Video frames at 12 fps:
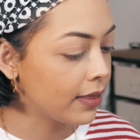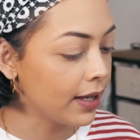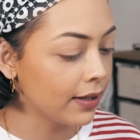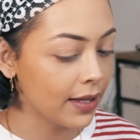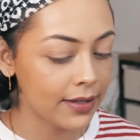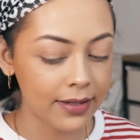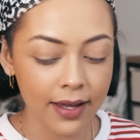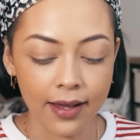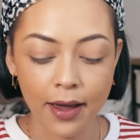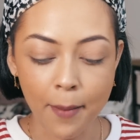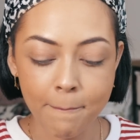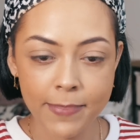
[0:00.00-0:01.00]
I think that's it.
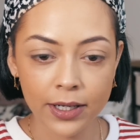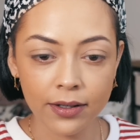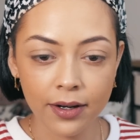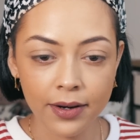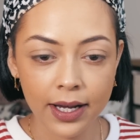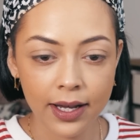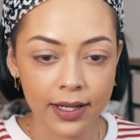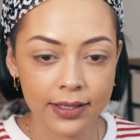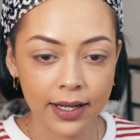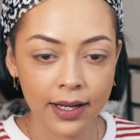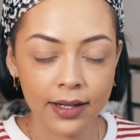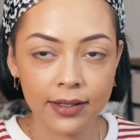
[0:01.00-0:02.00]
I'm going to go ahead
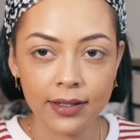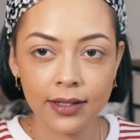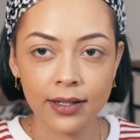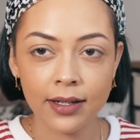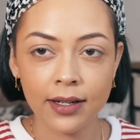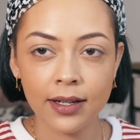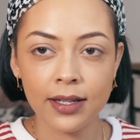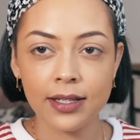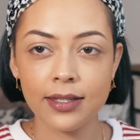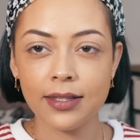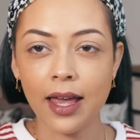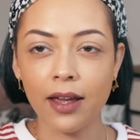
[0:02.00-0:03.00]
and
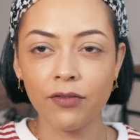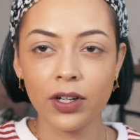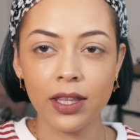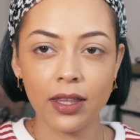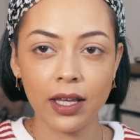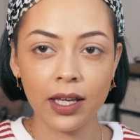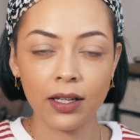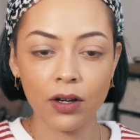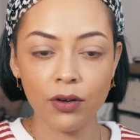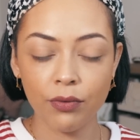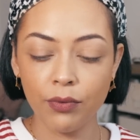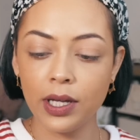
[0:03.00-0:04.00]
set everything
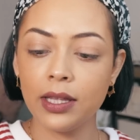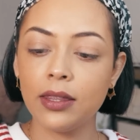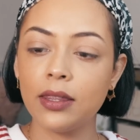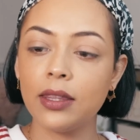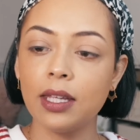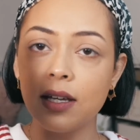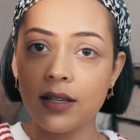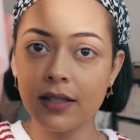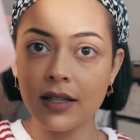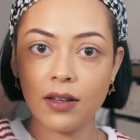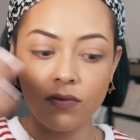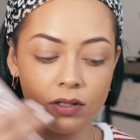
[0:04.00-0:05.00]
with
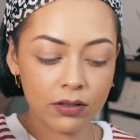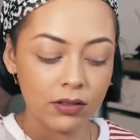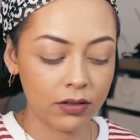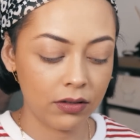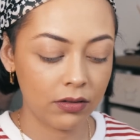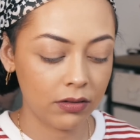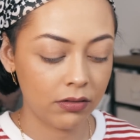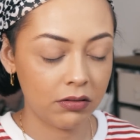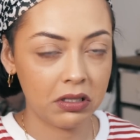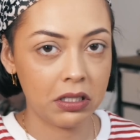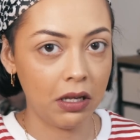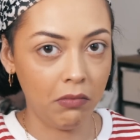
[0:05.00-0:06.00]
this. Haven't
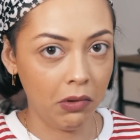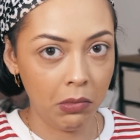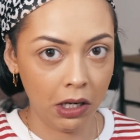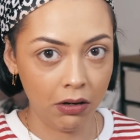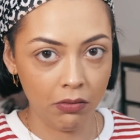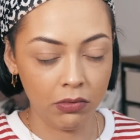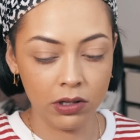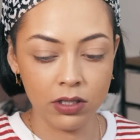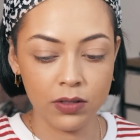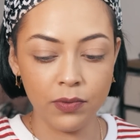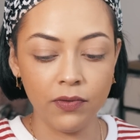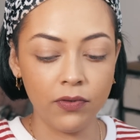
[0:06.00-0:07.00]
set my makeup with
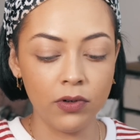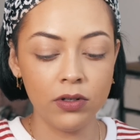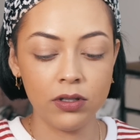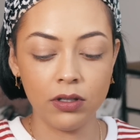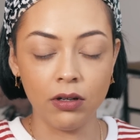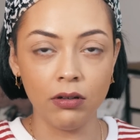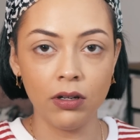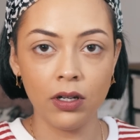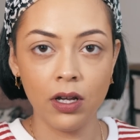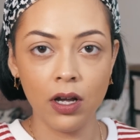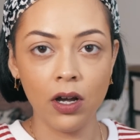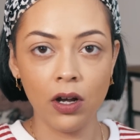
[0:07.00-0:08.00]
this before, so
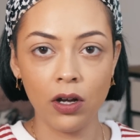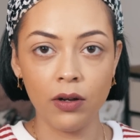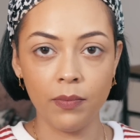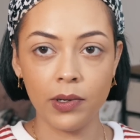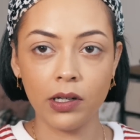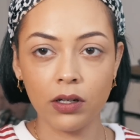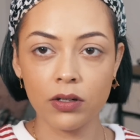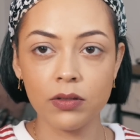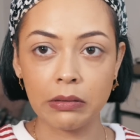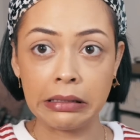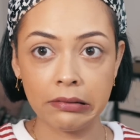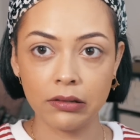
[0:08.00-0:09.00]
hope it
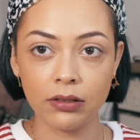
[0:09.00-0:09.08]
goes well.